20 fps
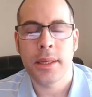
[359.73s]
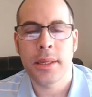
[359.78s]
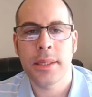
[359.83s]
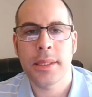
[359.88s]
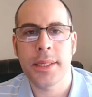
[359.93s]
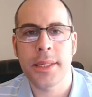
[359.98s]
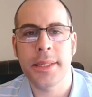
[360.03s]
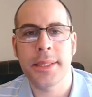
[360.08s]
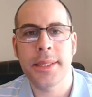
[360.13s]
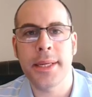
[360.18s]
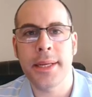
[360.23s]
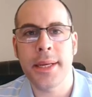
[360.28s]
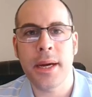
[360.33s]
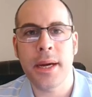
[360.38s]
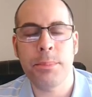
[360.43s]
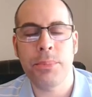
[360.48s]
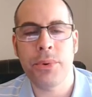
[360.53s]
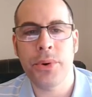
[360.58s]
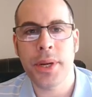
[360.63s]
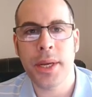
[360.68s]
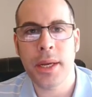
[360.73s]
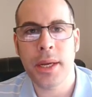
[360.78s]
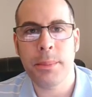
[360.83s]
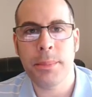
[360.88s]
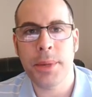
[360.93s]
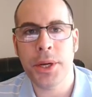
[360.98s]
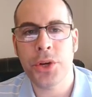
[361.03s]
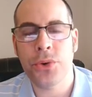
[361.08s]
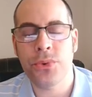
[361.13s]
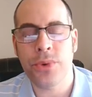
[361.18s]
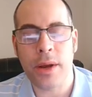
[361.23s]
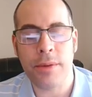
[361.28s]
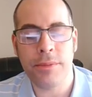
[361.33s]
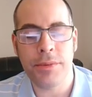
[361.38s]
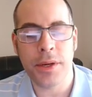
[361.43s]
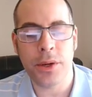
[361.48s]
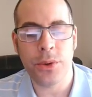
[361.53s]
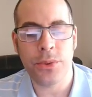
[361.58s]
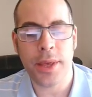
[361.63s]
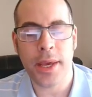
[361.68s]
Since they're not bringing in much
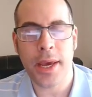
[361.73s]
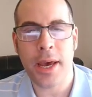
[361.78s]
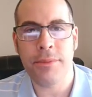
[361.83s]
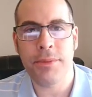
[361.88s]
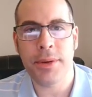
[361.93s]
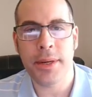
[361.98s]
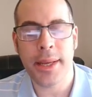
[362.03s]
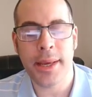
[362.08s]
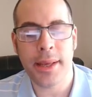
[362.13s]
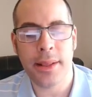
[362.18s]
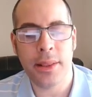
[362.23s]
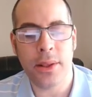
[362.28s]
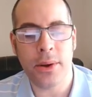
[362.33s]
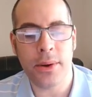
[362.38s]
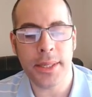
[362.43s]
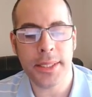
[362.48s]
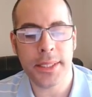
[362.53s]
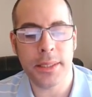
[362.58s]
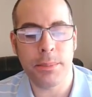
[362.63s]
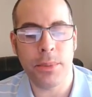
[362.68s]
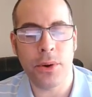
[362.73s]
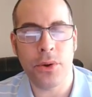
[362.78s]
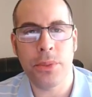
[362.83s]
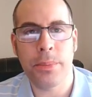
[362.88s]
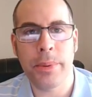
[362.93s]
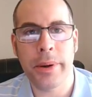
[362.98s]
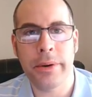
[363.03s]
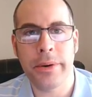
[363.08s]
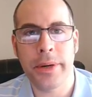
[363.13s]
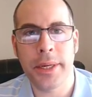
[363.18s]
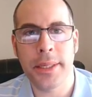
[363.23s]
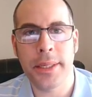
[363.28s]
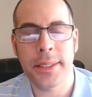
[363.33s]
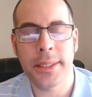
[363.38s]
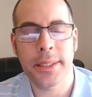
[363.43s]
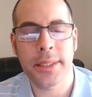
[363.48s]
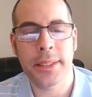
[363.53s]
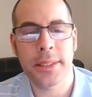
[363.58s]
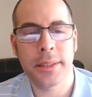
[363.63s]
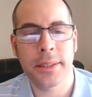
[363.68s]
revenue, they have a net loss in both
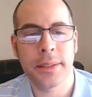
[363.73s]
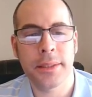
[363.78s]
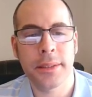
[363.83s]
periods.